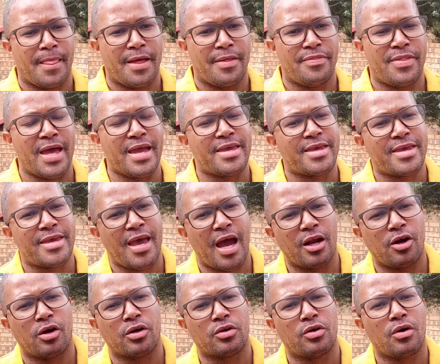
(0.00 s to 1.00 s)
They
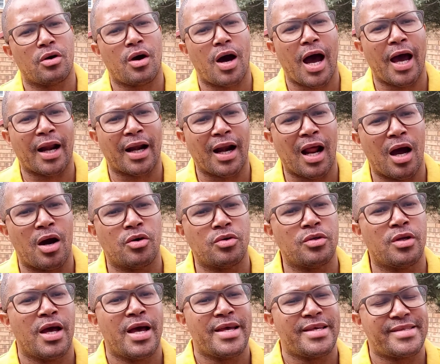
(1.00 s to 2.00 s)
cannot go around
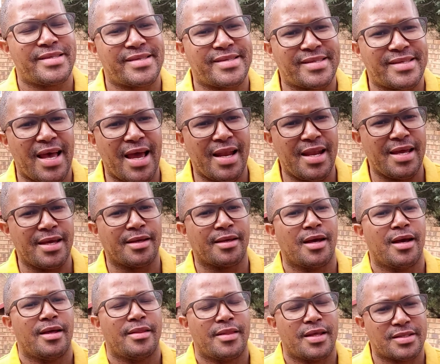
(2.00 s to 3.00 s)
selling
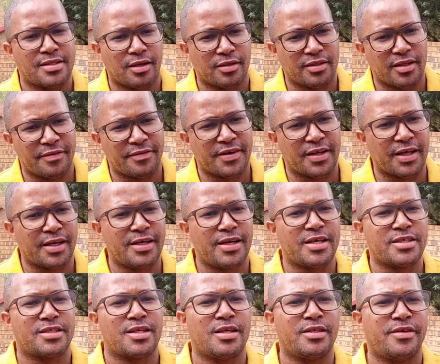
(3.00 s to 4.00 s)
the South African
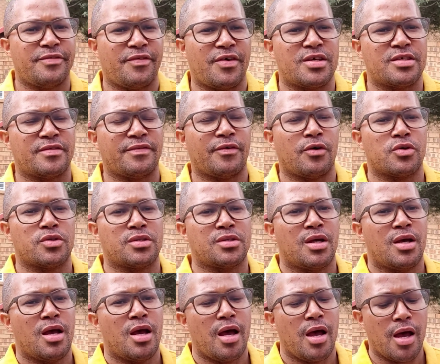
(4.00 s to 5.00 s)
National Defence Force
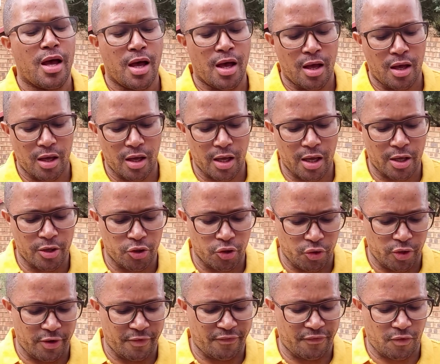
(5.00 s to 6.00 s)

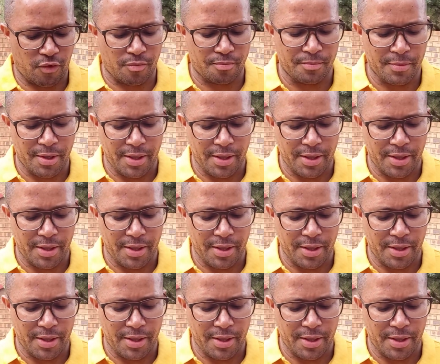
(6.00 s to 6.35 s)
uniform.